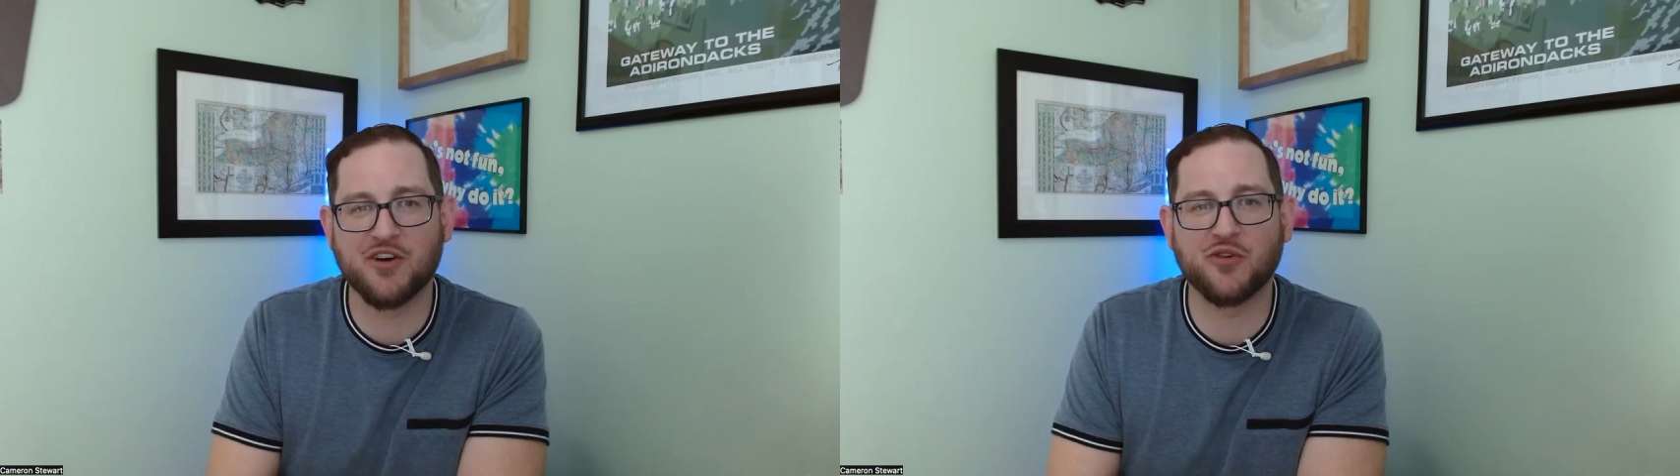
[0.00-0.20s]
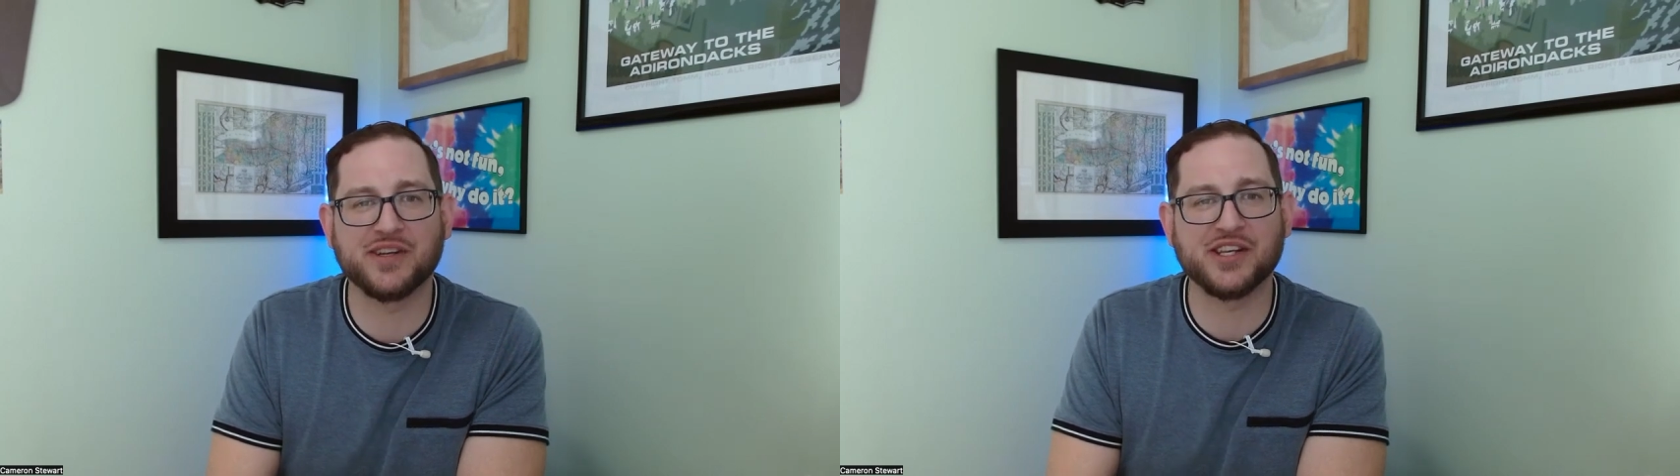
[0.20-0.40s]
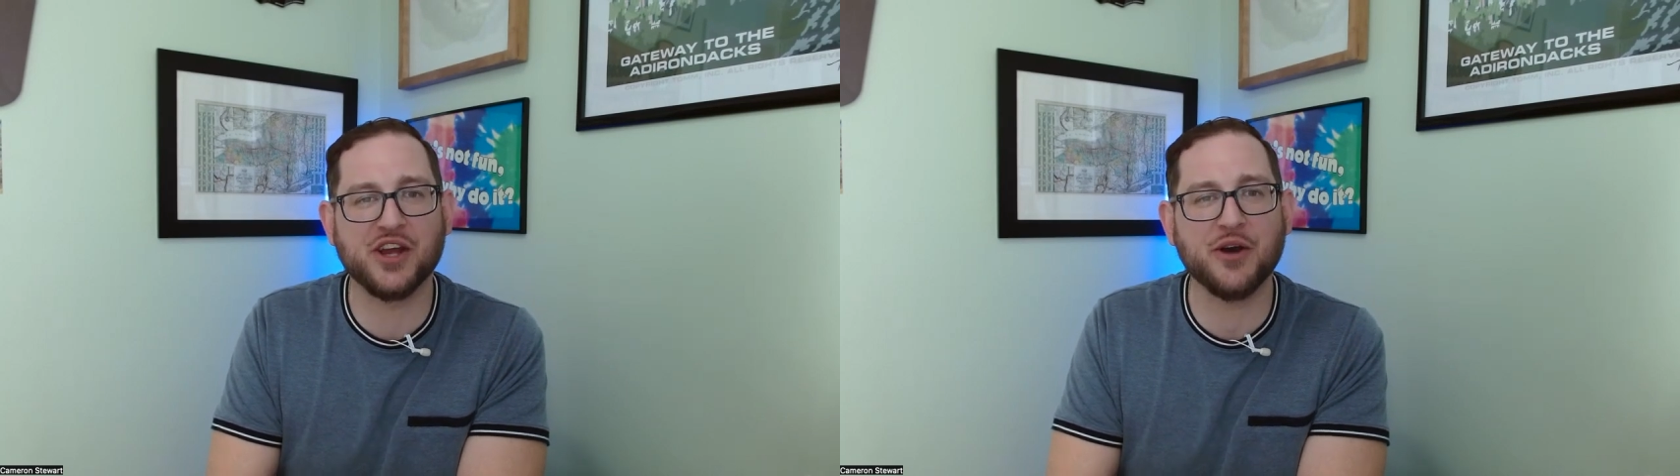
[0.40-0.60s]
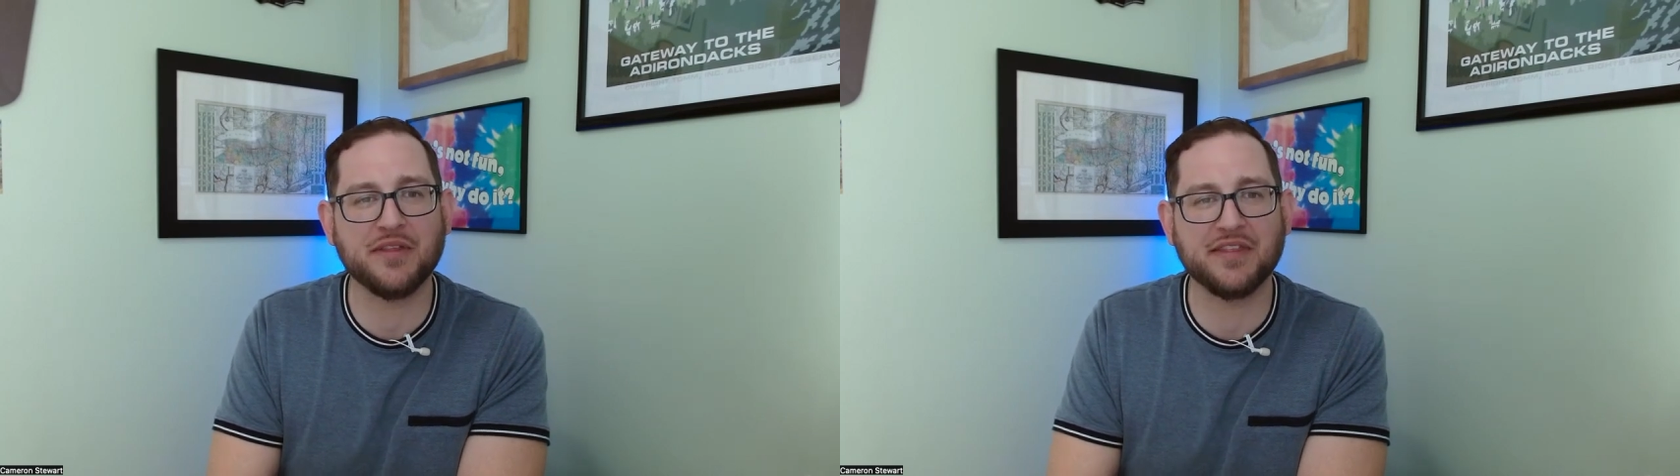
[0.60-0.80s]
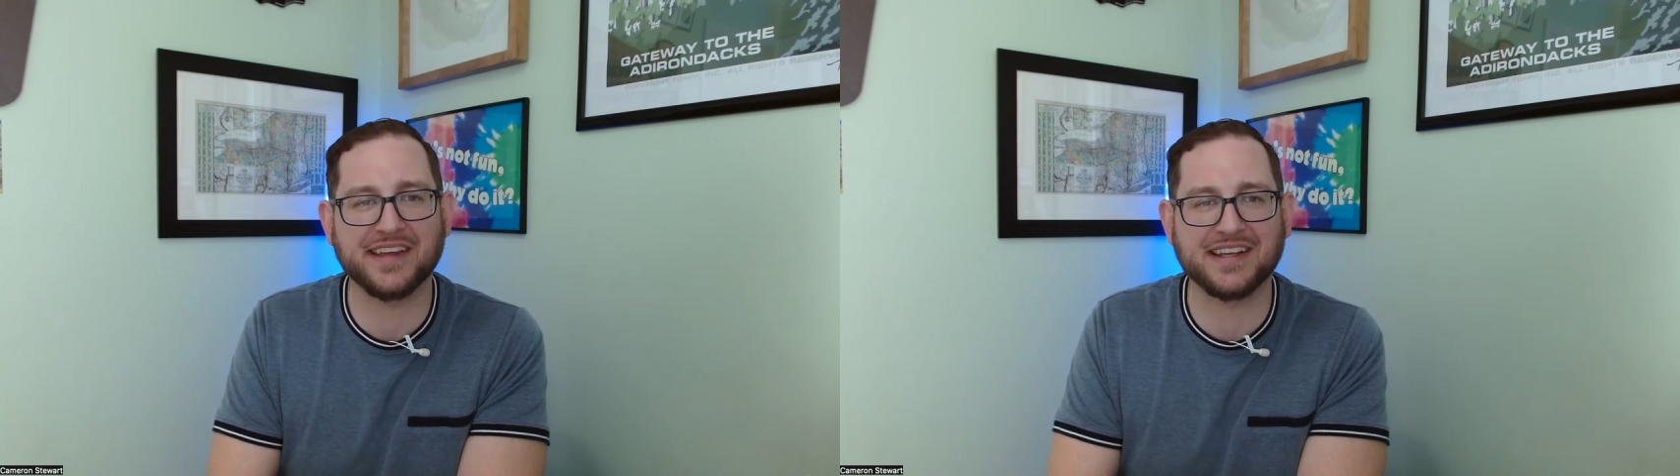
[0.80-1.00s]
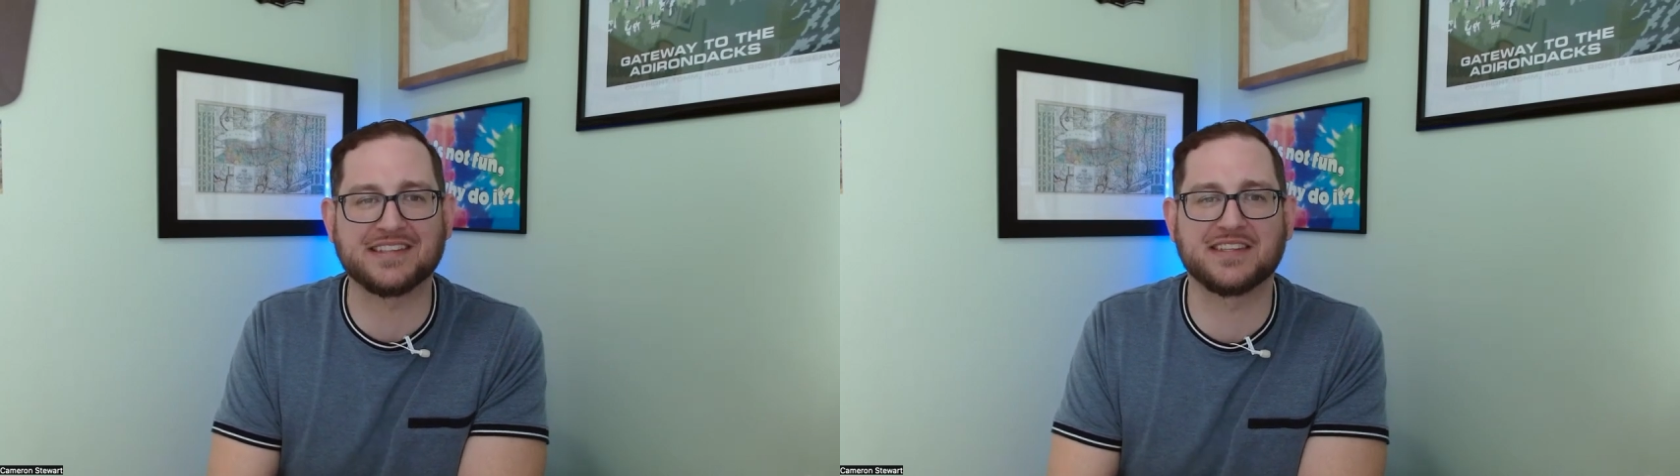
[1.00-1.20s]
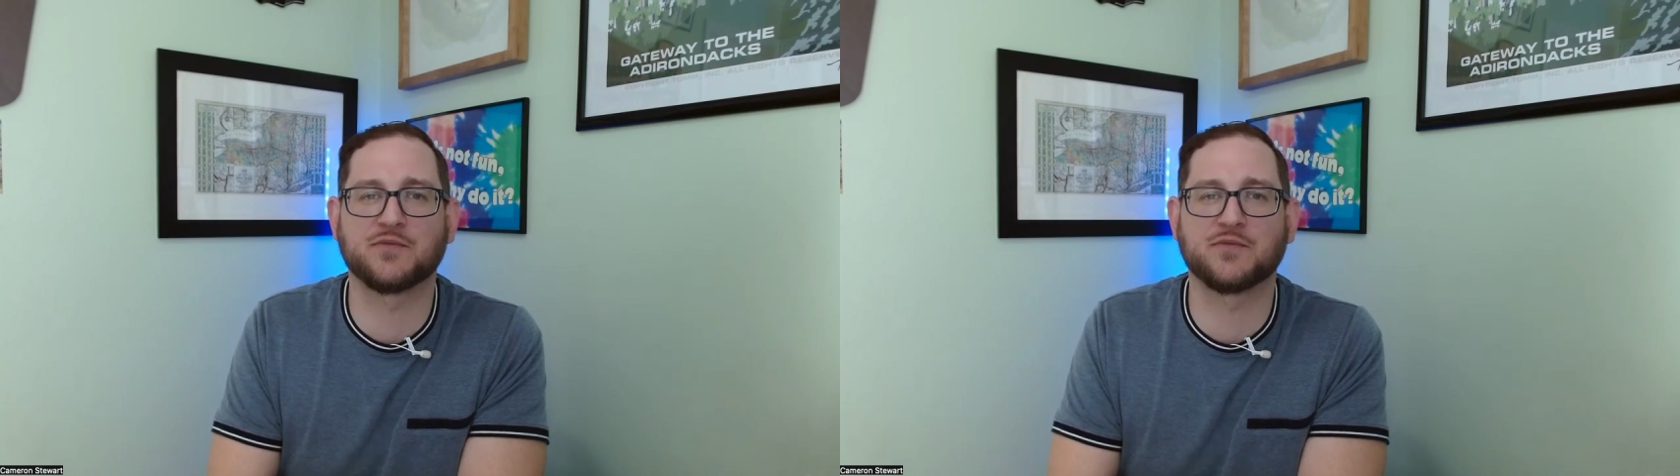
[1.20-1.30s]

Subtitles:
When we know things,